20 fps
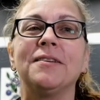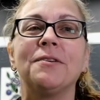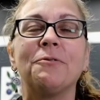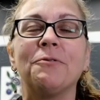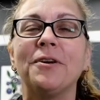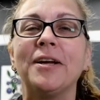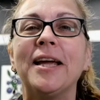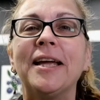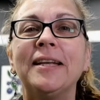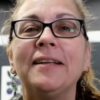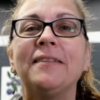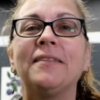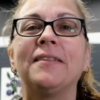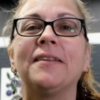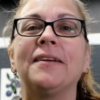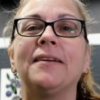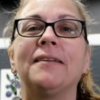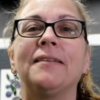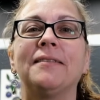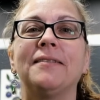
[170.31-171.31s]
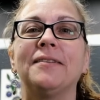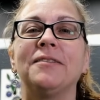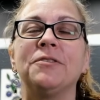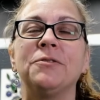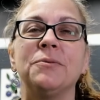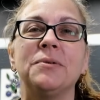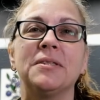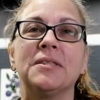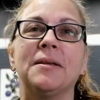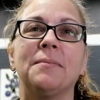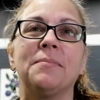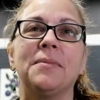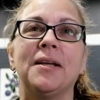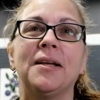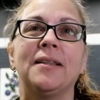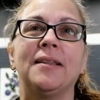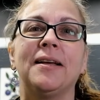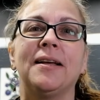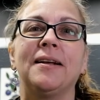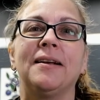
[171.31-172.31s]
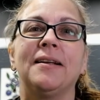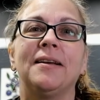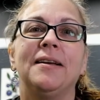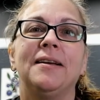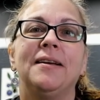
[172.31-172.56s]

creating things and doing something that